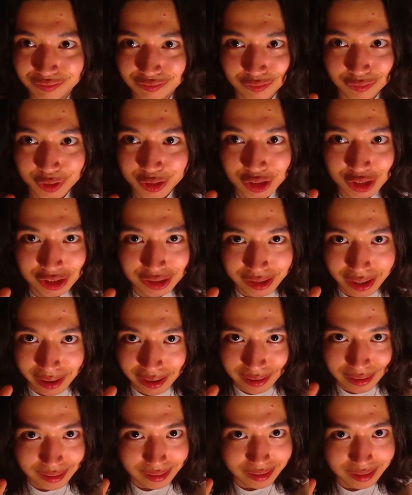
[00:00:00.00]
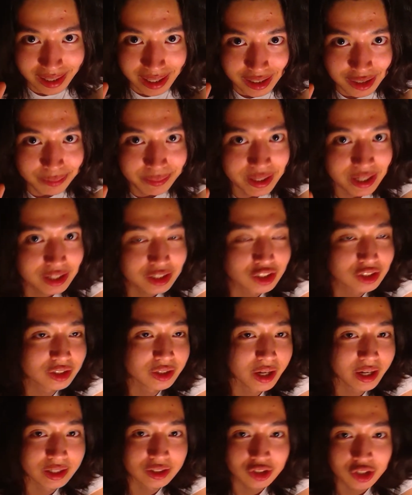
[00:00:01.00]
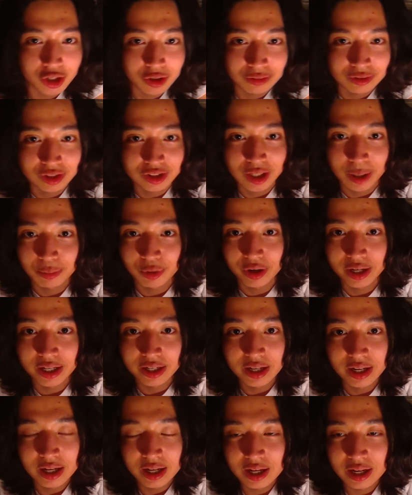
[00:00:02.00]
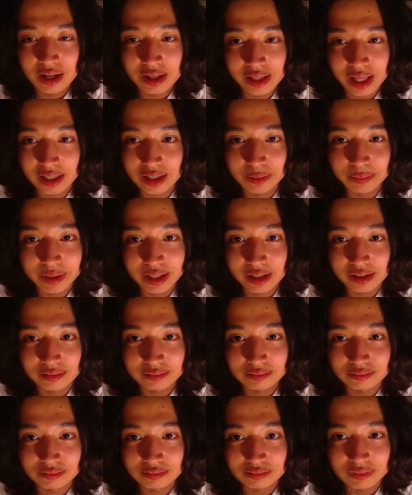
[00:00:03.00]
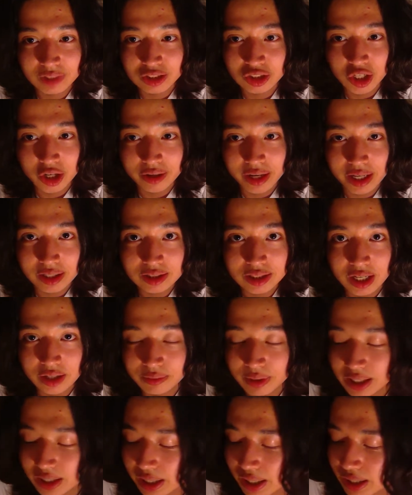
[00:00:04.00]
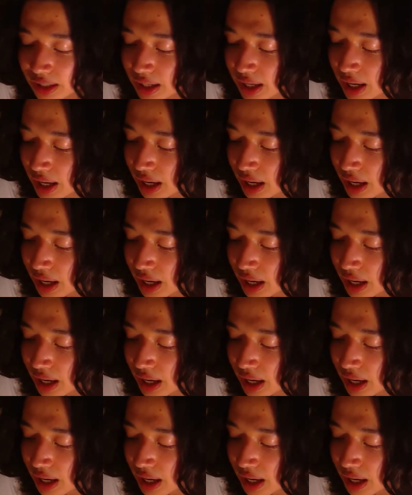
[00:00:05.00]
which is like, that can be in its own summary, that can be in its own essay really.